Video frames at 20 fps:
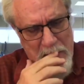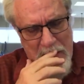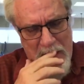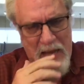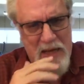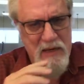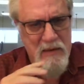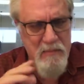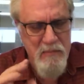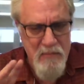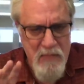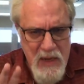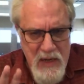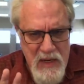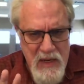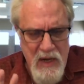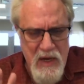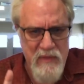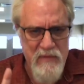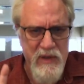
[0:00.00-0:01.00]
and
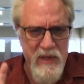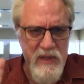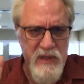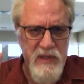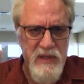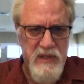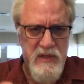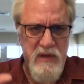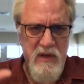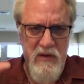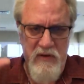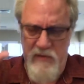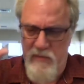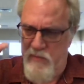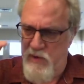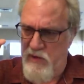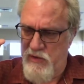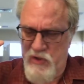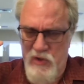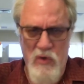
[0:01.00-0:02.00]
many of his
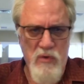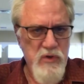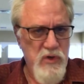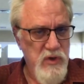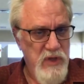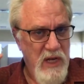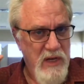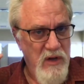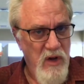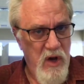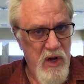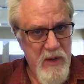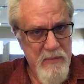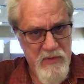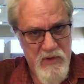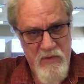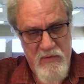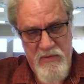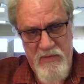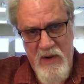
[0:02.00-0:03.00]
soldiers had gone up
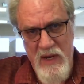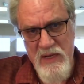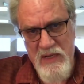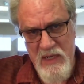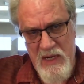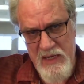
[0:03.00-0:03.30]
to fight